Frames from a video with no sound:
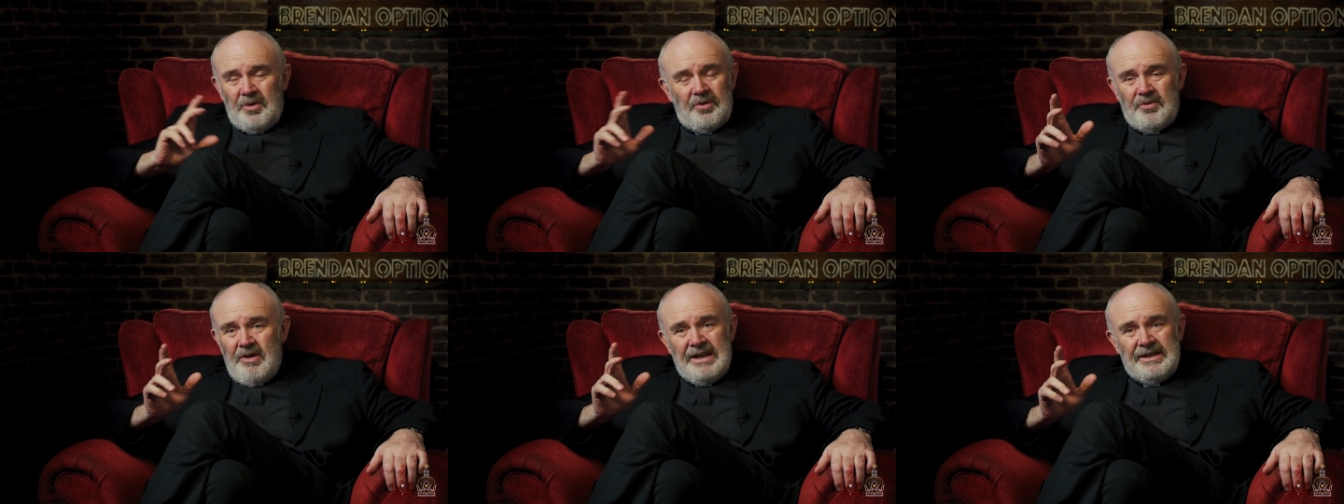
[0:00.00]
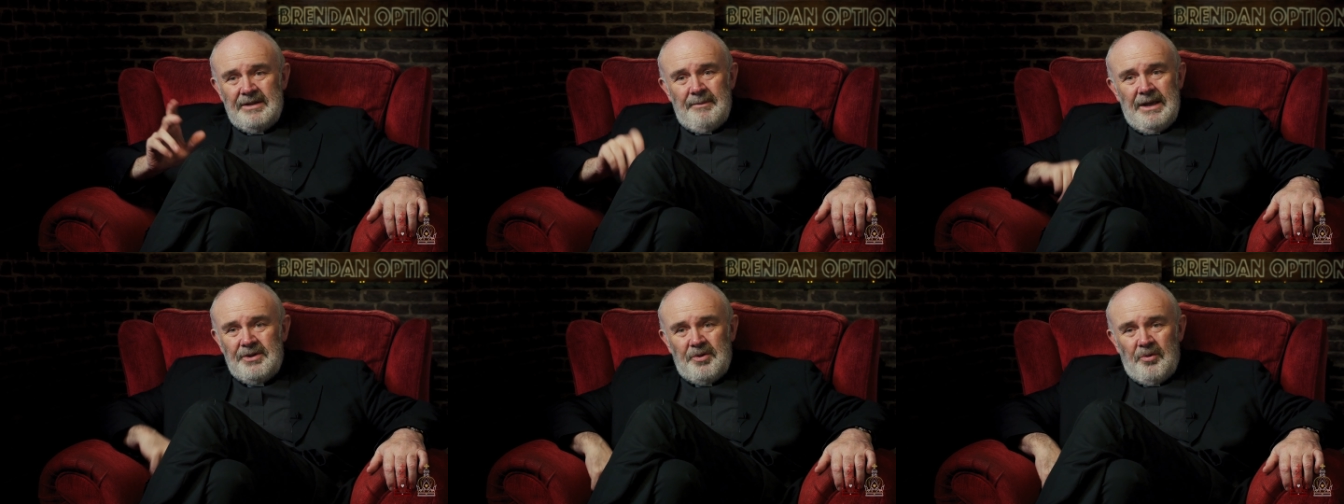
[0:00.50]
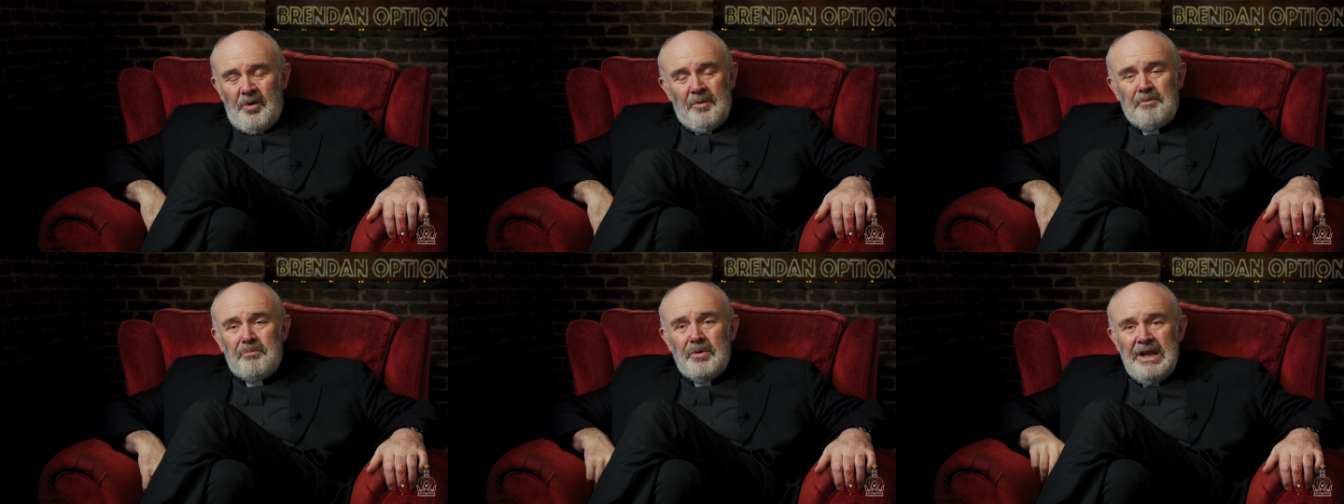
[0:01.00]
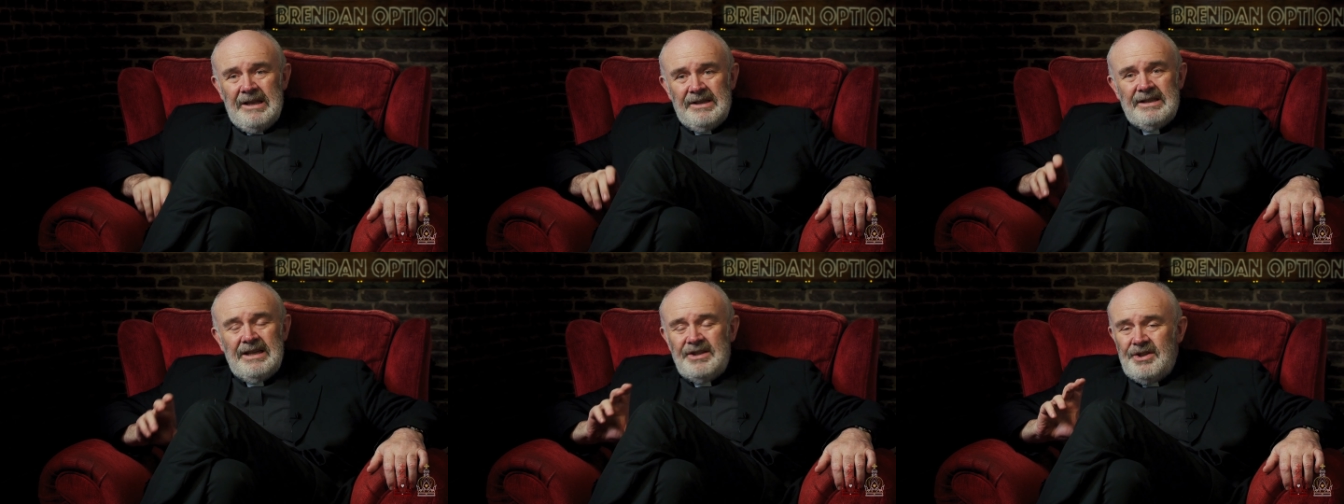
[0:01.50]
underestimate your own
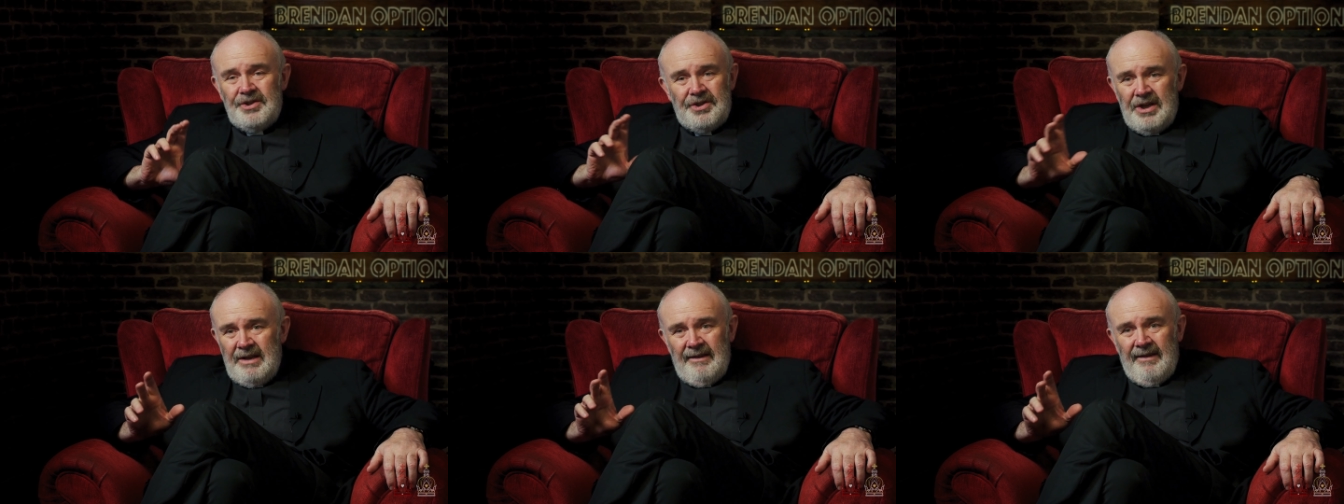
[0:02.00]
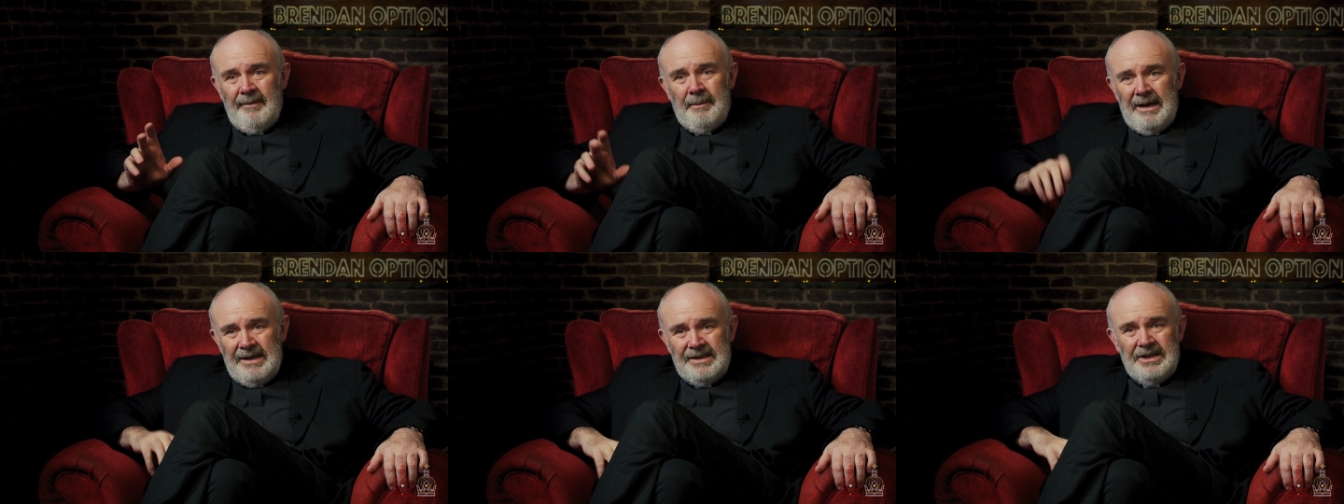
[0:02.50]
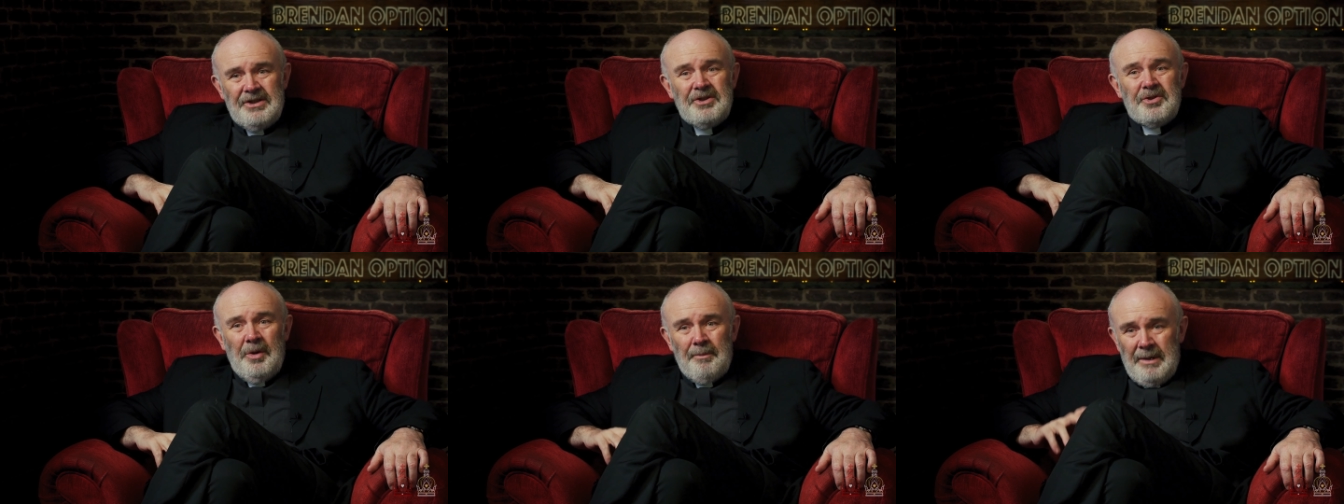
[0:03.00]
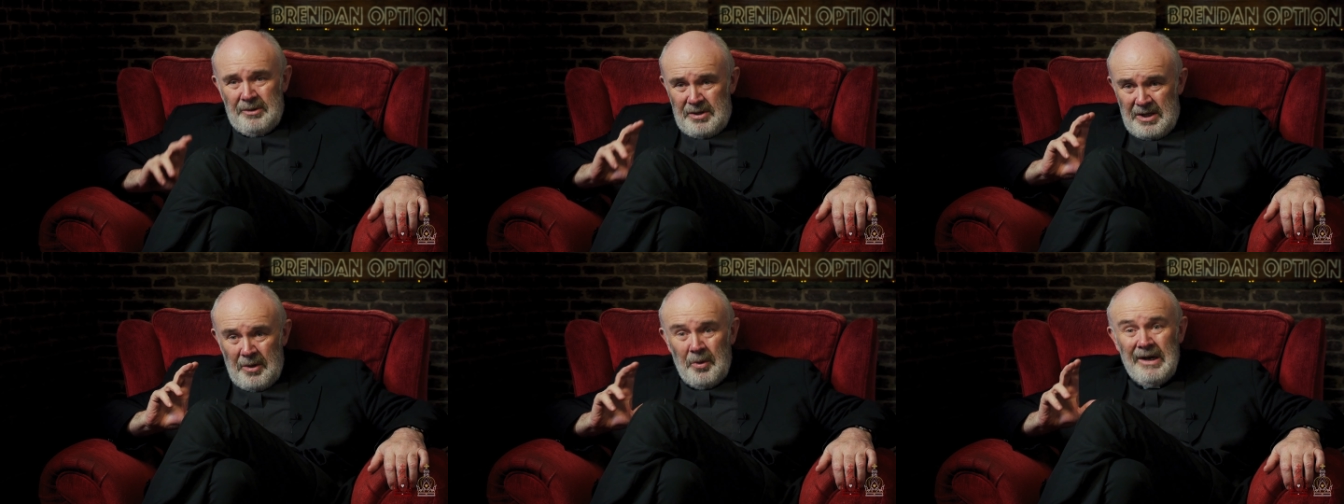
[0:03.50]
brilliant and ingenious ability to jump out of
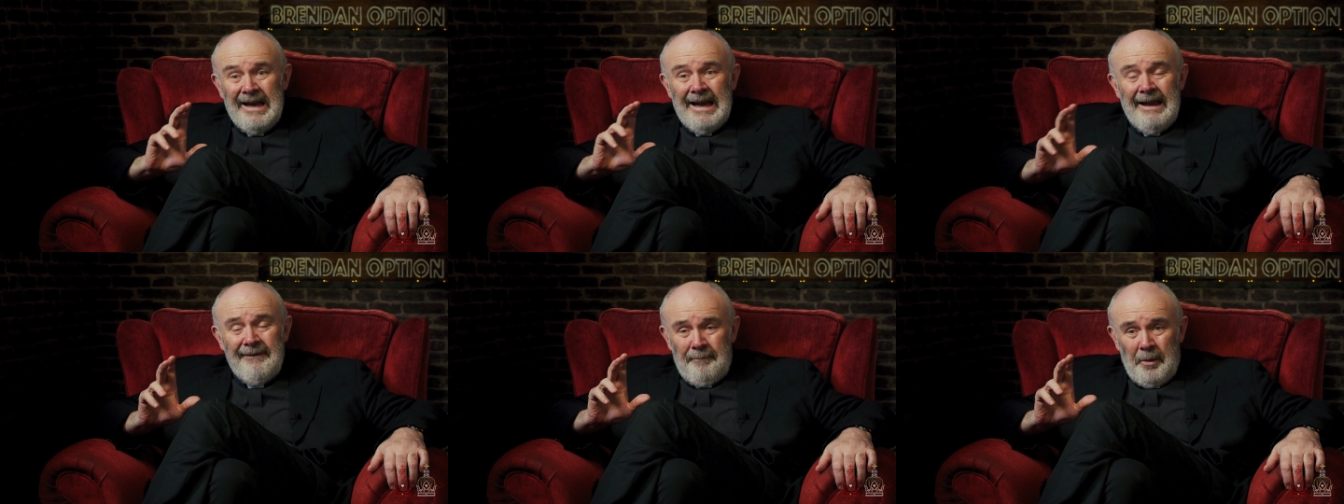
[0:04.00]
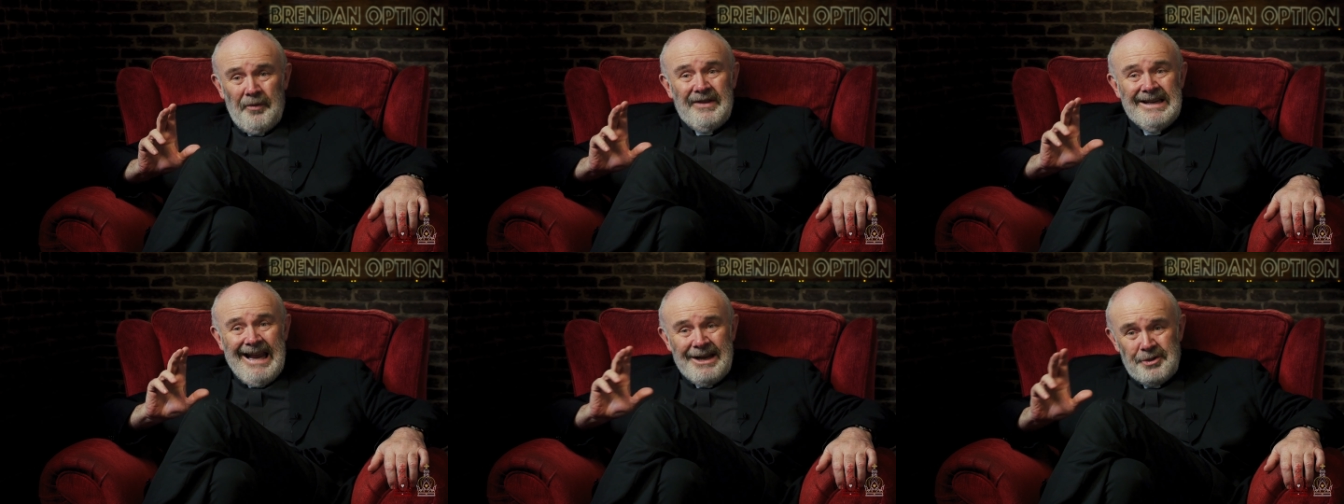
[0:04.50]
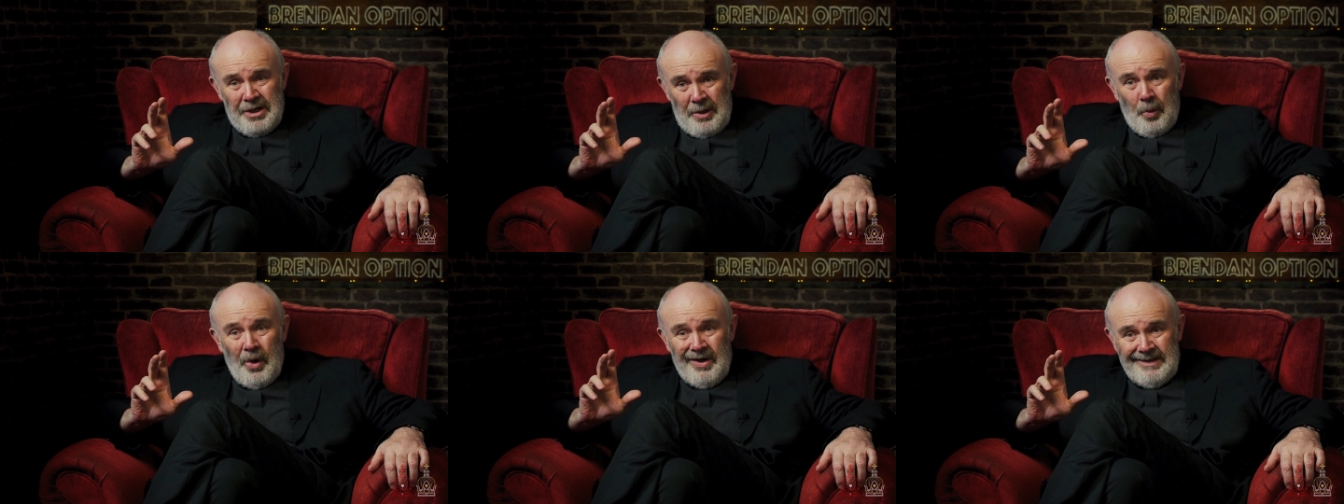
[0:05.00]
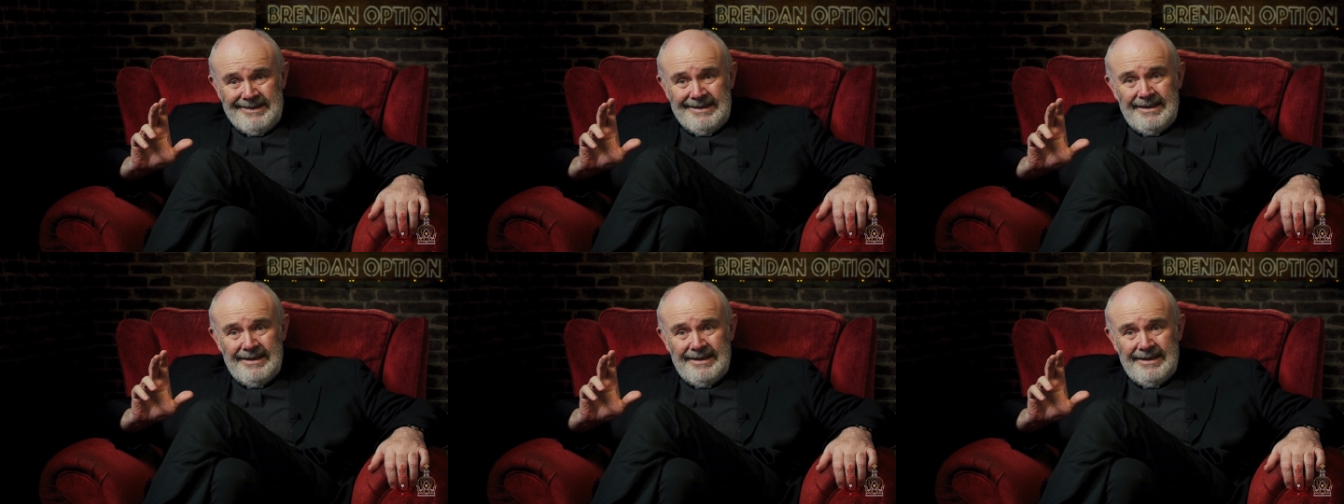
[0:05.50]
the only lifeboat that actually works.